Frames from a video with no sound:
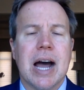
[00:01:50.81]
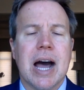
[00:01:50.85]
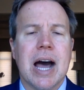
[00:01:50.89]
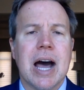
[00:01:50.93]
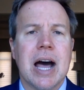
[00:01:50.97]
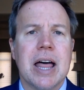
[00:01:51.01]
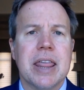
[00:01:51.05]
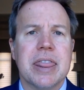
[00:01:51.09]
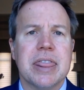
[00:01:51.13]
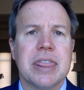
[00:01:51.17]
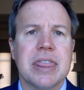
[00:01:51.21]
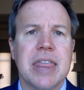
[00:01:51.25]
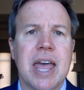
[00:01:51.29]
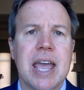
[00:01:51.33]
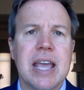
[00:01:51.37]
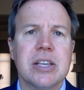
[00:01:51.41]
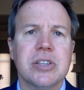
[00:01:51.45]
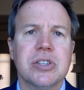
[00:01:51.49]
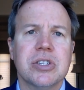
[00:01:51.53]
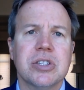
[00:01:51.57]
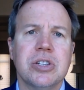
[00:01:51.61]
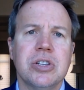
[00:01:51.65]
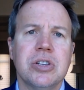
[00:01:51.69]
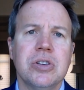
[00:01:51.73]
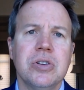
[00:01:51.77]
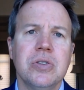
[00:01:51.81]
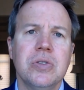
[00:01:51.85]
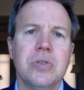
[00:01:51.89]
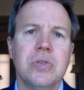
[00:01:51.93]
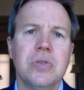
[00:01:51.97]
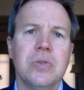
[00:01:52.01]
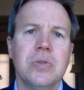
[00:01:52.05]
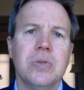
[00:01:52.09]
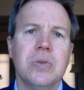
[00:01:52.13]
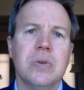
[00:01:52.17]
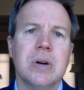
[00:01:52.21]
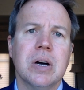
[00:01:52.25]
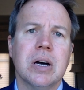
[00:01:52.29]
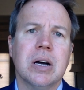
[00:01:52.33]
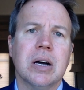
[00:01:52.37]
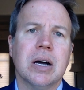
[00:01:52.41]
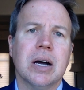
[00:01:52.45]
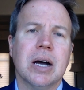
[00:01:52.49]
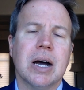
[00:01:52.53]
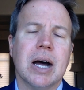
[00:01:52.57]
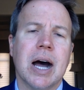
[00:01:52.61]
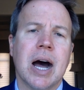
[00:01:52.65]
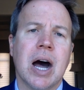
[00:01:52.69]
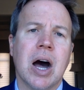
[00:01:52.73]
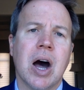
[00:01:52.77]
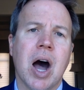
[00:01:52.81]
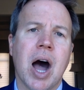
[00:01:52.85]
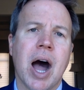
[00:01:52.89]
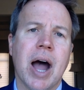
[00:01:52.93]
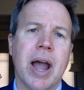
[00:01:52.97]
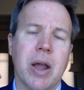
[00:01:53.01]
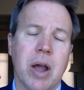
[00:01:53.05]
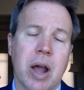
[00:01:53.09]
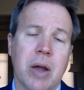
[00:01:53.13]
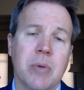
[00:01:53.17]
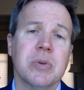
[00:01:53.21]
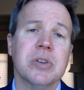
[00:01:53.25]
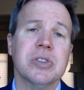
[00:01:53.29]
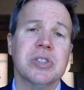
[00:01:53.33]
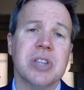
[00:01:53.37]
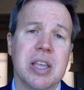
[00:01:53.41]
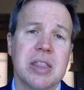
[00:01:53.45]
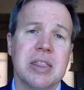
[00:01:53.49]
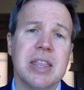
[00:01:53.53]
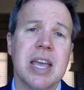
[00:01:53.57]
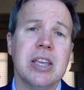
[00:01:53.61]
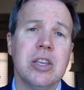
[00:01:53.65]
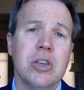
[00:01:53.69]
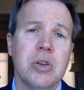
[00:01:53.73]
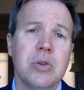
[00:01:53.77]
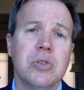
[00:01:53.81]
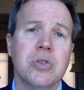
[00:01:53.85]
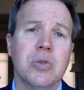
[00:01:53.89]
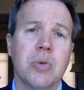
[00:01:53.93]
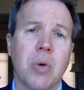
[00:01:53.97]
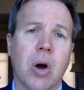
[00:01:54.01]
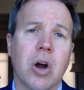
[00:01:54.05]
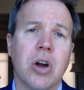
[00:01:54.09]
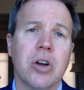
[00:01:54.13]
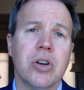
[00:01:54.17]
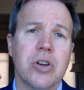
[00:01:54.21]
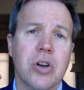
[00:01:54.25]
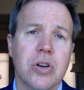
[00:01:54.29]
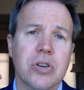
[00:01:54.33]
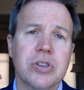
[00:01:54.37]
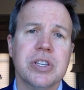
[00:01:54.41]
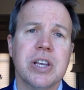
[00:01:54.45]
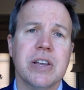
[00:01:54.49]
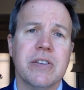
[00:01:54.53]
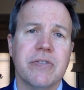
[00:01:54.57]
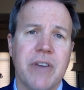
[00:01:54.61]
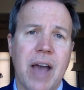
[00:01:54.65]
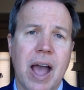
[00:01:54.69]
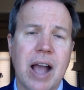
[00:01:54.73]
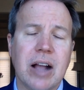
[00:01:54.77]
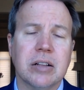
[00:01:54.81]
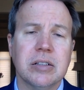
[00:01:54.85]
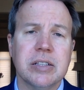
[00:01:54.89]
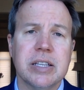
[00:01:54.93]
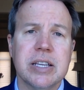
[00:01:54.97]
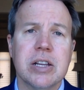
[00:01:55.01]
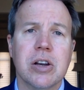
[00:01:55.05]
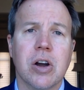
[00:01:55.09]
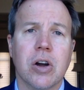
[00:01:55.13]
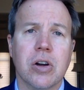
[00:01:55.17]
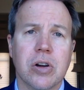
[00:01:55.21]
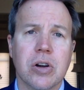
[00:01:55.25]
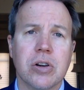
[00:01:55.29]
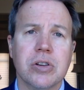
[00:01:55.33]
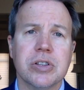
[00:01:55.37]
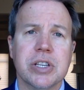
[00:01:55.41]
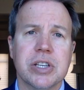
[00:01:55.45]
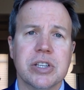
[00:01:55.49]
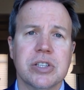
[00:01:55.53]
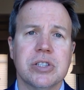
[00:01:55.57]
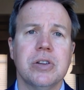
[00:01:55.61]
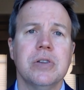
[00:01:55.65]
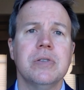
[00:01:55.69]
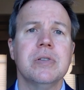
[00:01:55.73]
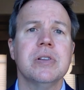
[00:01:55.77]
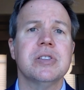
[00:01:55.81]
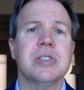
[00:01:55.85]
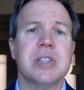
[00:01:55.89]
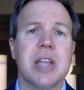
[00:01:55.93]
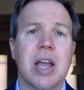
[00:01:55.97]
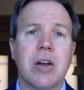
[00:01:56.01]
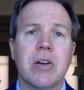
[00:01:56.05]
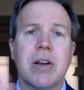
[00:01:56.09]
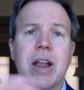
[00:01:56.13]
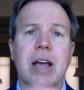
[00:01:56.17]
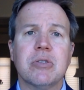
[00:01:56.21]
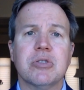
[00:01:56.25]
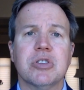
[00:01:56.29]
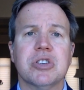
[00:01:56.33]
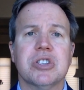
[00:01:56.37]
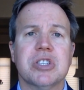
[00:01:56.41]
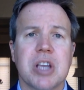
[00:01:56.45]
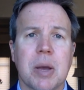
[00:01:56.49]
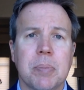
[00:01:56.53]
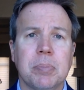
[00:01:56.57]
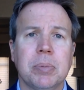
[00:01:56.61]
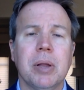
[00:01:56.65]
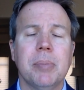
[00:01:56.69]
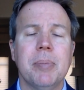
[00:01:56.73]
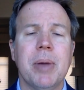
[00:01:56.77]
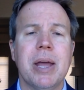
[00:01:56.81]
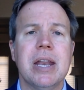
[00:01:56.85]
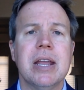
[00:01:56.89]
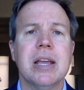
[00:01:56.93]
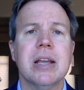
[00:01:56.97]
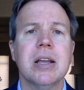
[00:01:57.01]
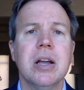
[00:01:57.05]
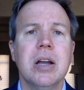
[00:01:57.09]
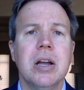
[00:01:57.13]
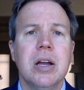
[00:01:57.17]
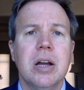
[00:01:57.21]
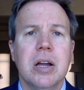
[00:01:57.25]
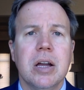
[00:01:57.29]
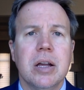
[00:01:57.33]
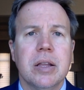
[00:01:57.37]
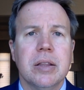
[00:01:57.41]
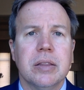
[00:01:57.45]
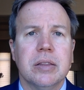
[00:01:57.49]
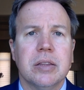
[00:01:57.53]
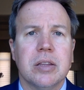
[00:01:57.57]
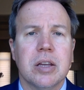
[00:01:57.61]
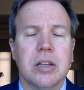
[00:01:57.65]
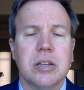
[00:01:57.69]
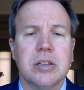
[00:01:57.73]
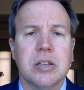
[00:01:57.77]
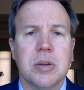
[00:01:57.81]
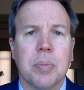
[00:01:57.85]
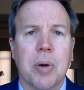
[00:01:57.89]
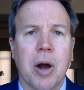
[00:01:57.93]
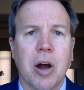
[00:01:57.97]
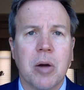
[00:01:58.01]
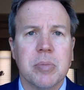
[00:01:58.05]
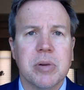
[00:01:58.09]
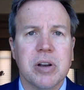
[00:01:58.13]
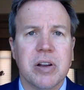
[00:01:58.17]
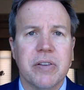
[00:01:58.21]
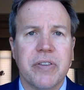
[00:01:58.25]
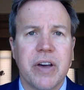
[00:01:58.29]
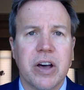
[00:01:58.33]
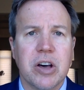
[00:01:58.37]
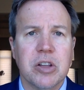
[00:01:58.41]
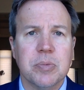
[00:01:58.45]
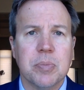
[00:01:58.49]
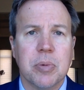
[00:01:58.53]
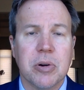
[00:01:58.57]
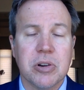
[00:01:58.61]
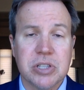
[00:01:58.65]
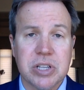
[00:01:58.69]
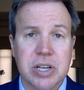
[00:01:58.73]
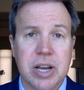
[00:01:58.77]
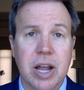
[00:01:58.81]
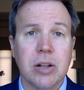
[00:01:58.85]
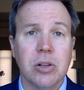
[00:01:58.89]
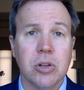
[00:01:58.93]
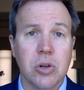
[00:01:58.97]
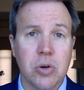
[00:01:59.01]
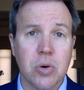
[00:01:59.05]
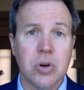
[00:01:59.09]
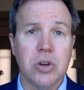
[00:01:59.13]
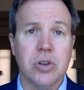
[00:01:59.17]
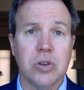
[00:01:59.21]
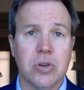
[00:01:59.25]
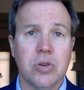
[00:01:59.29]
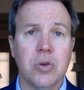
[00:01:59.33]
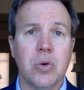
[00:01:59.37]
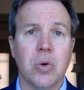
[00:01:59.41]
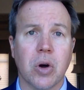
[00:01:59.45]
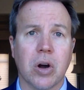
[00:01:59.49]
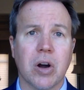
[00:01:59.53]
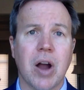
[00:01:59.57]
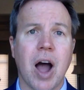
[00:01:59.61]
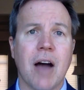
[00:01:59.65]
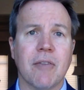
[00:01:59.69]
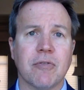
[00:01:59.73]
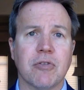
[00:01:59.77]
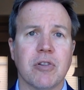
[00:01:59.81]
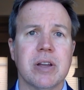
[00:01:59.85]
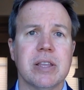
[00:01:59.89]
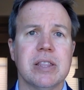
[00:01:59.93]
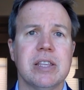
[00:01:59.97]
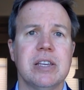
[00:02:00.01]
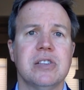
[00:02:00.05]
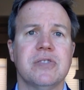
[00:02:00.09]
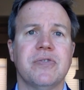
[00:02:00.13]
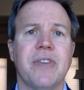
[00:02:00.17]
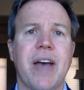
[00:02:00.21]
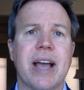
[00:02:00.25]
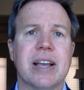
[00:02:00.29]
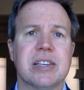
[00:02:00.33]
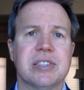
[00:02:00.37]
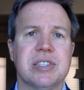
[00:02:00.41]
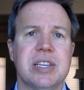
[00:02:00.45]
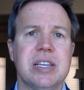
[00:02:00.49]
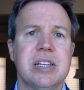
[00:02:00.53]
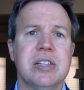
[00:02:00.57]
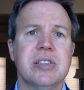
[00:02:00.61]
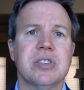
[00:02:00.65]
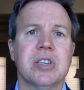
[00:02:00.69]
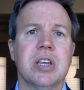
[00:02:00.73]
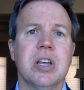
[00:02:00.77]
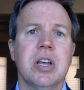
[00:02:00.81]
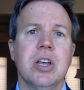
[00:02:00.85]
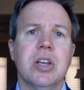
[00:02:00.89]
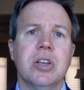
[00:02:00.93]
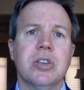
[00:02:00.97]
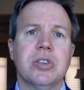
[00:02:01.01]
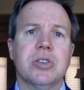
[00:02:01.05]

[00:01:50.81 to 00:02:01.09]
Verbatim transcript: Uh, thanks to, uh, I, I will say thank you to our nursing faculty and our nursing students. They are now supplementing the Department of Health personnel who are who are offering these vaccines.